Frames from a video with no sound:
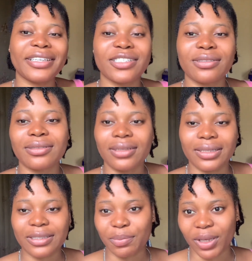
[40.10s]
it's
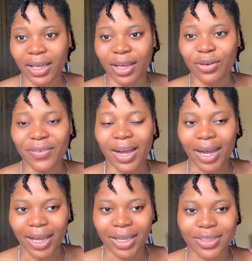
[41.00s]
it's been kind of
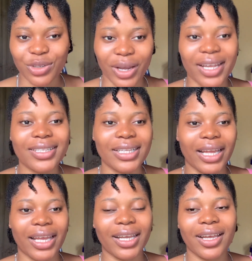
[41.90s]
hard trying to
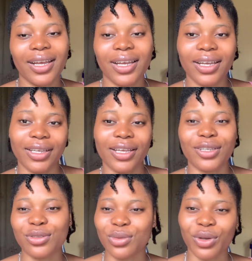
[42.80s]
like get
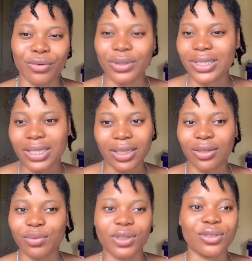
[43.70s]
into a
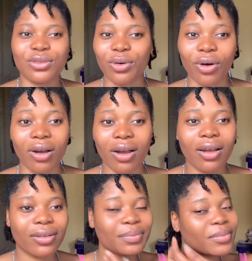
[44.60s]
routine with the dog
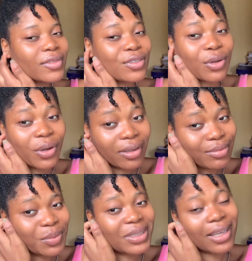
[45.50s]
sorry
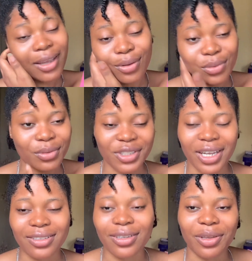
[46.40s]
with echo she
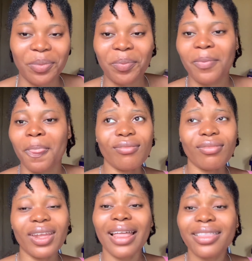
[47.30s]
has a name
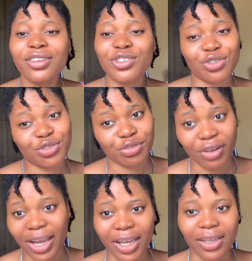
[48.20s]
i think she's
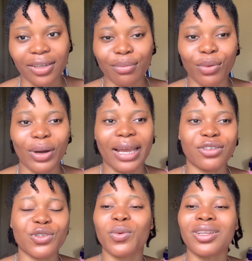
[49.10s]
trying but i
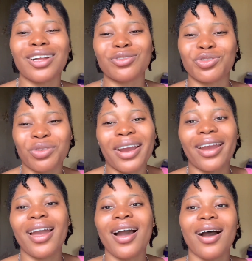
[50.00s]
just want her to try
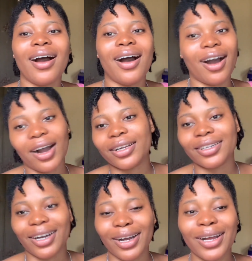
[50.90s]

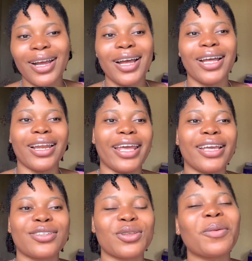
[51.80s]
harder
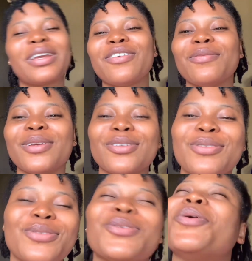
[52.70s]
like stop giving me
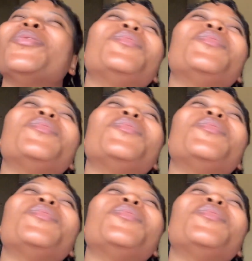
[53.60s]
so